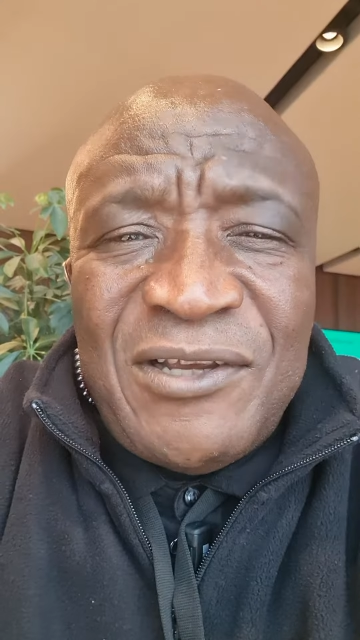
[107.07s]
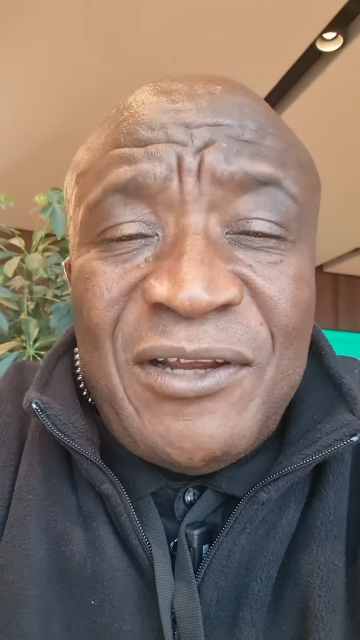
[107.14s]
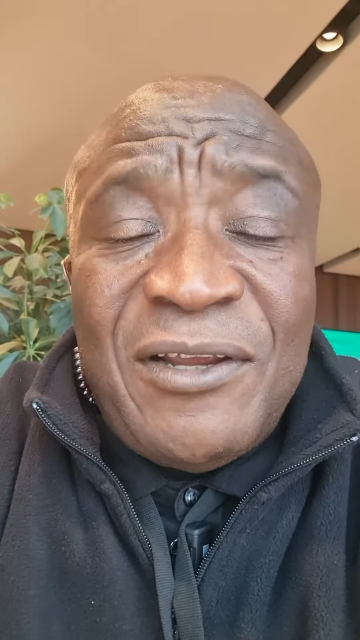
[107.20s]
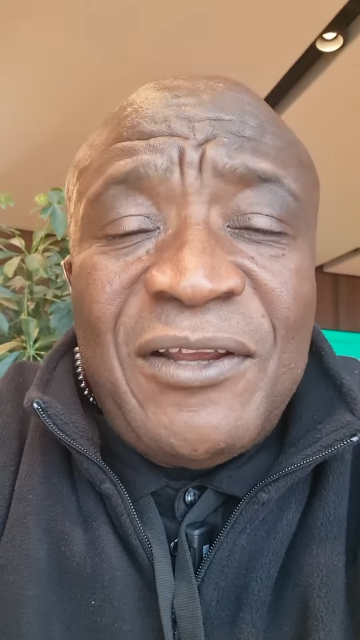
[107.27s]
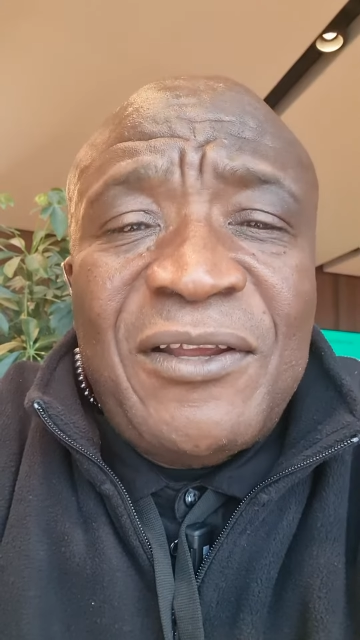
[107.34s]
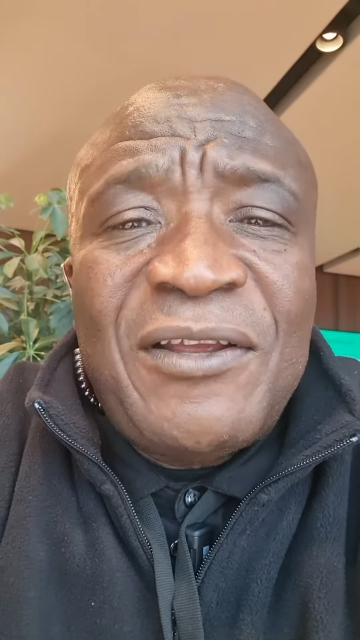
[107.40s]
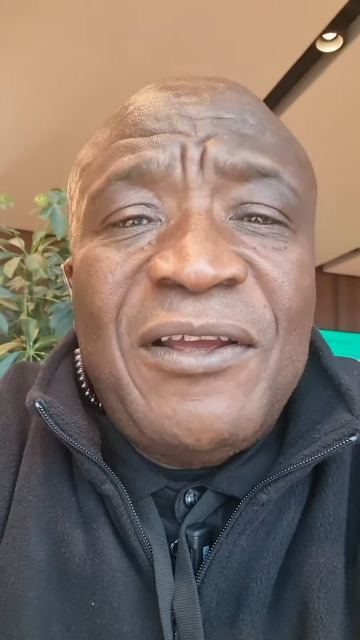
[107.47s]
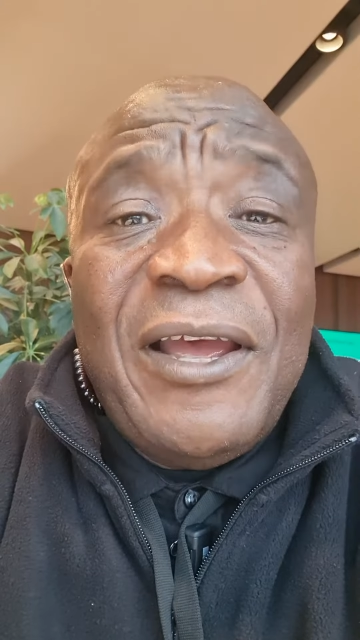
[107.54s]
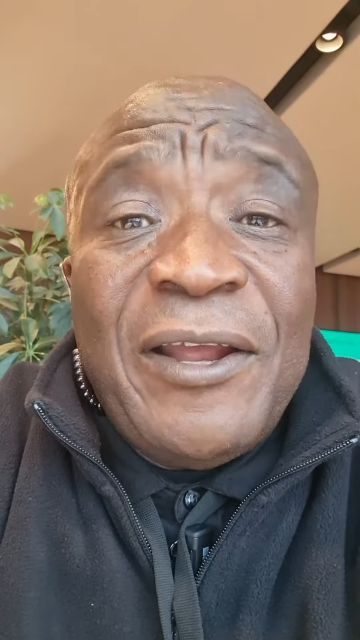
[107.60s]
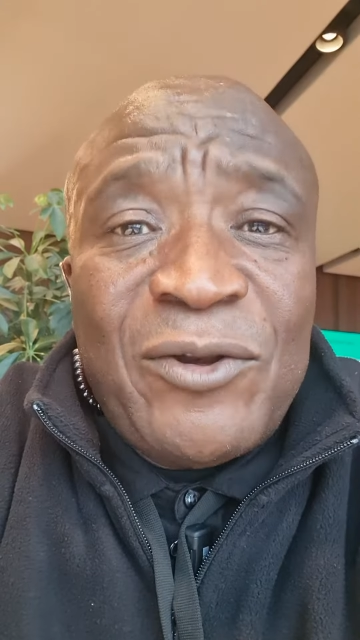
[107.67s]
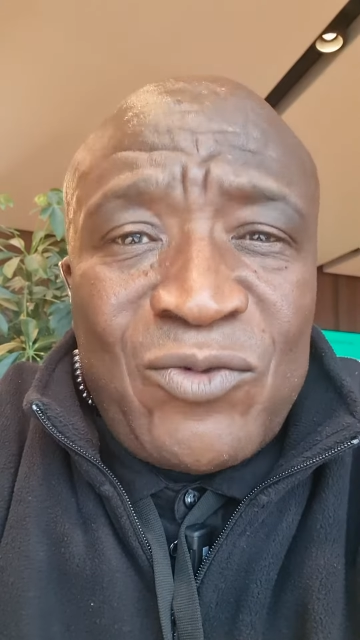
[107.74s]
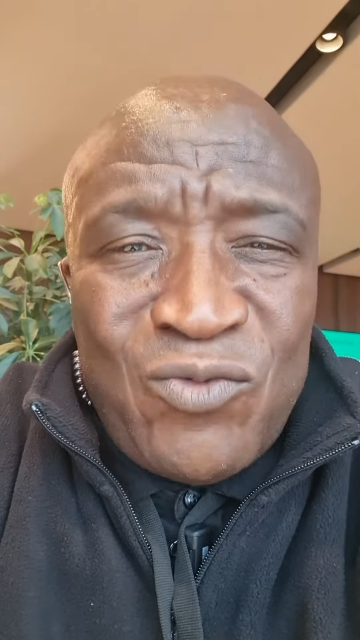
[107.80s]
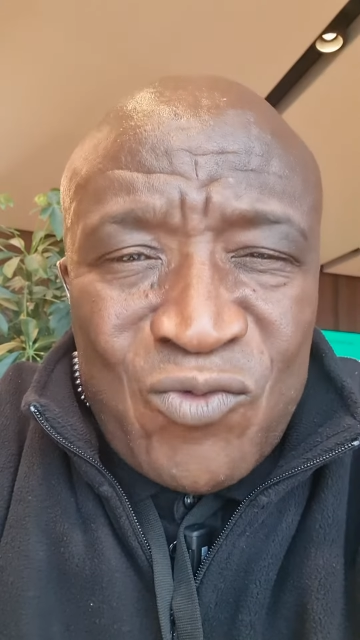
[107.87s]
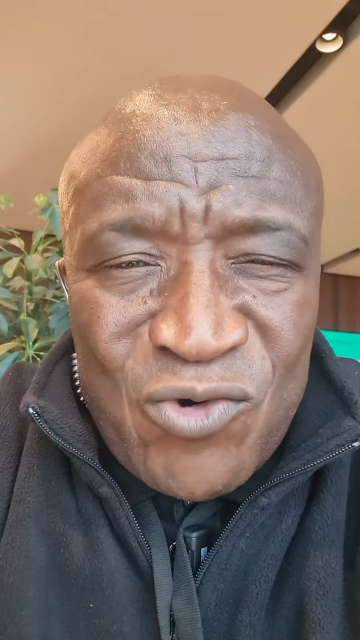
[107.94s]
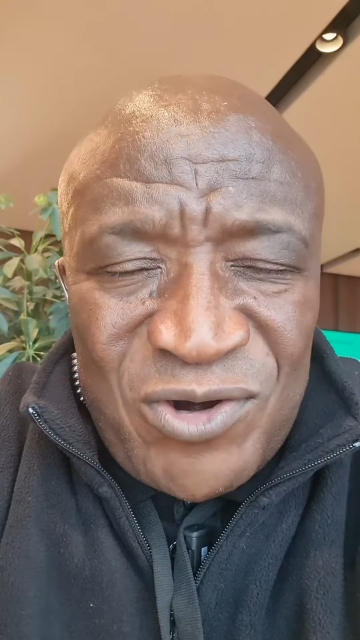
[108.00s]

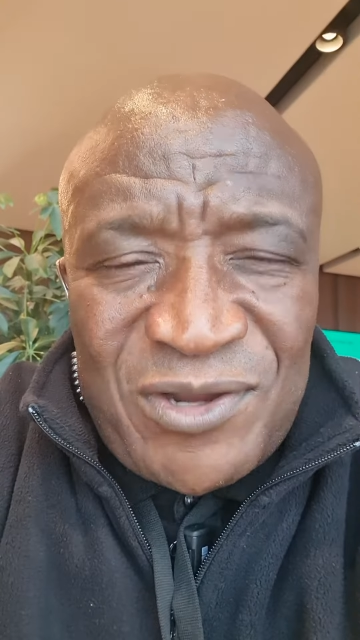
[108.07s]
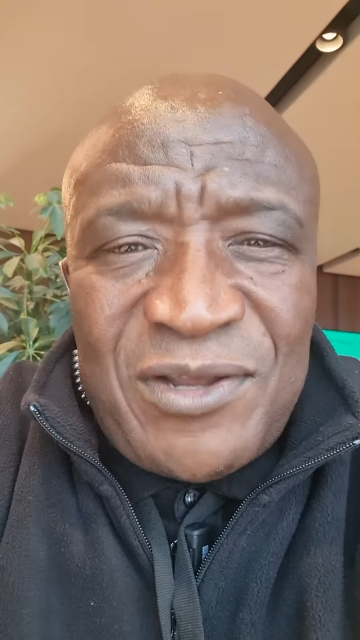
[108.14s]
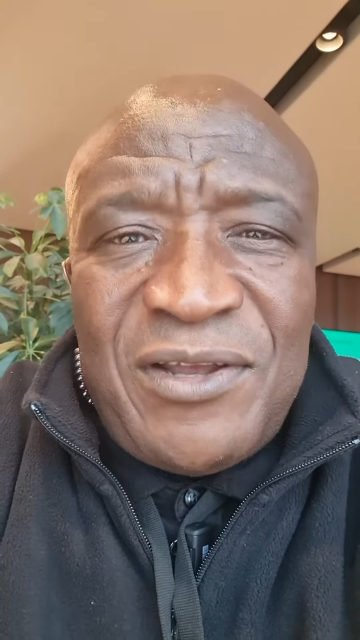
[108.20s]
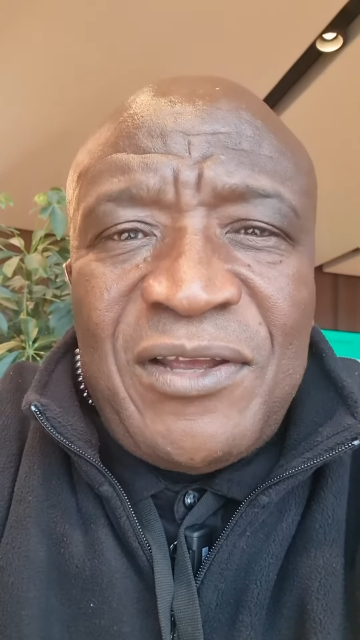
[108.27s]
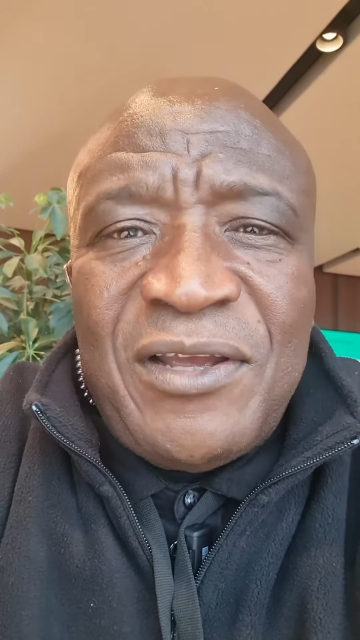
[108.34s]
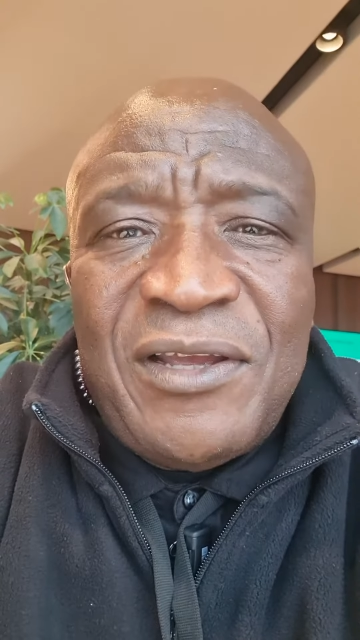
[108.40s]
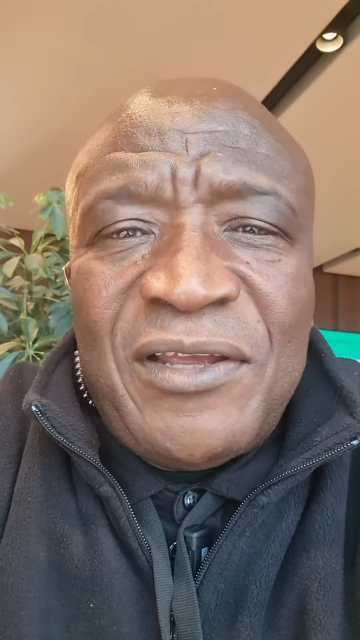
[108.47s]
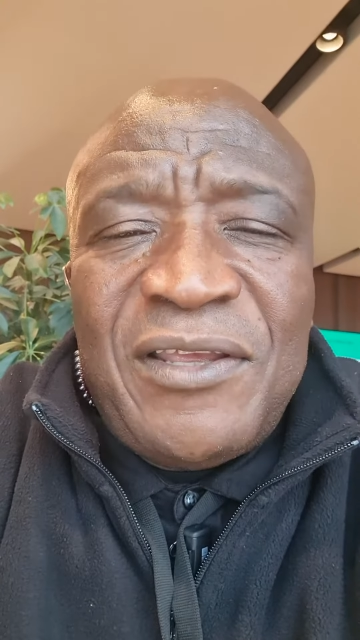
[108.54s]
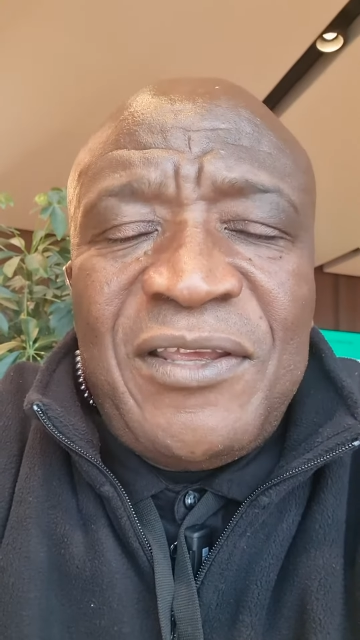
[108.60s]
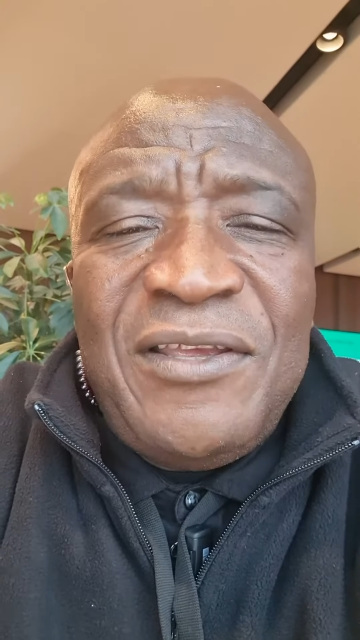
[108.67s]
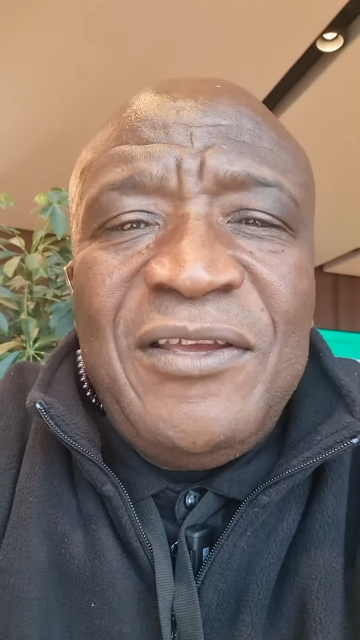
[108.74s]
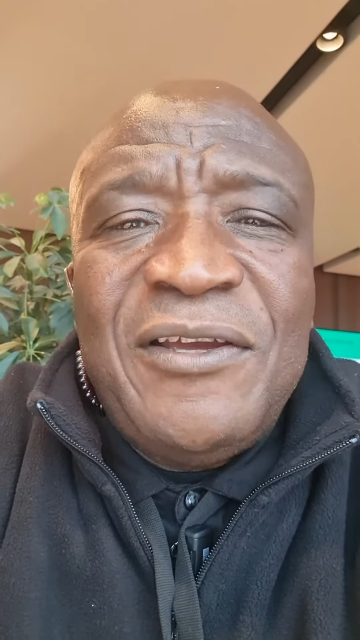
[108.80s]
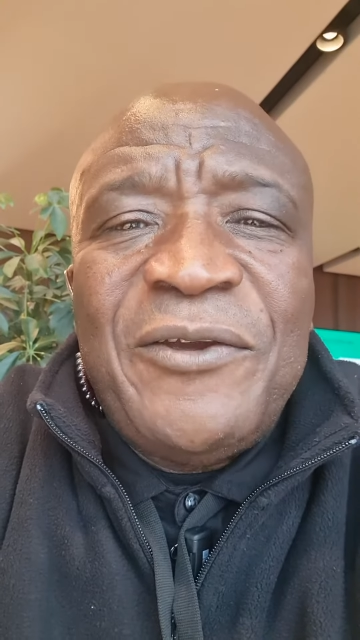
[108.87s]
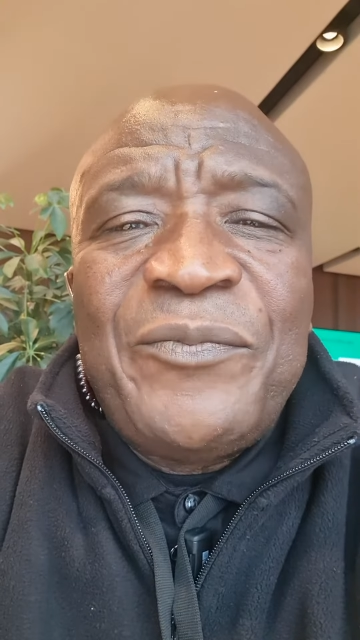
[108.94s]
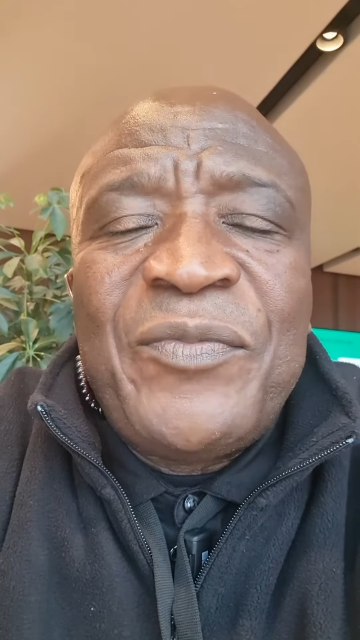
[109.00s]
at work
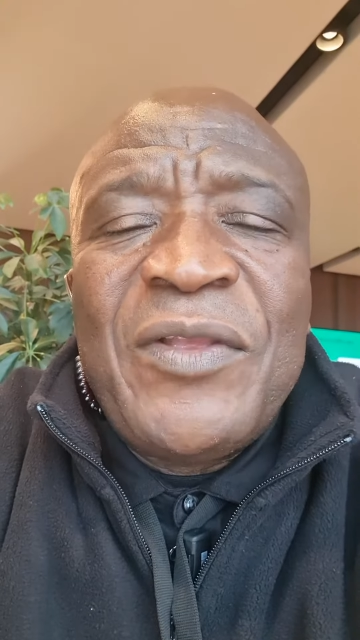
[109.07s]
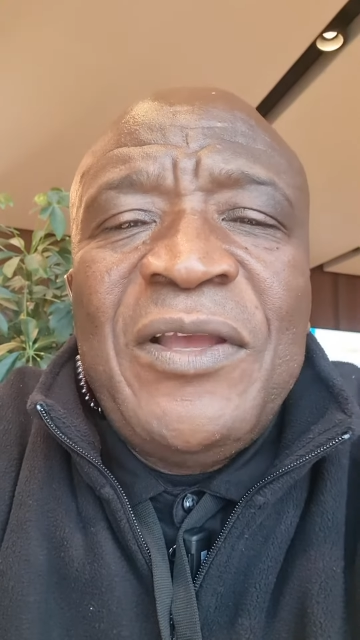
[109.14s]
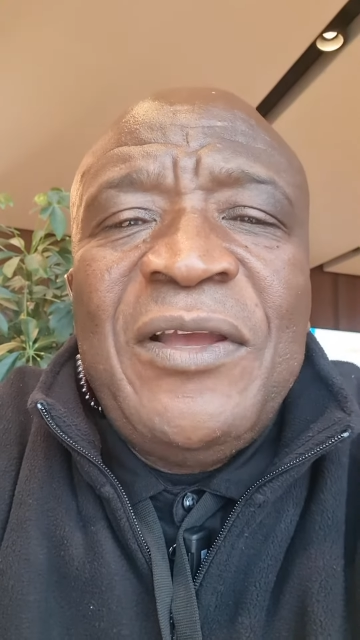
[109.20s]
here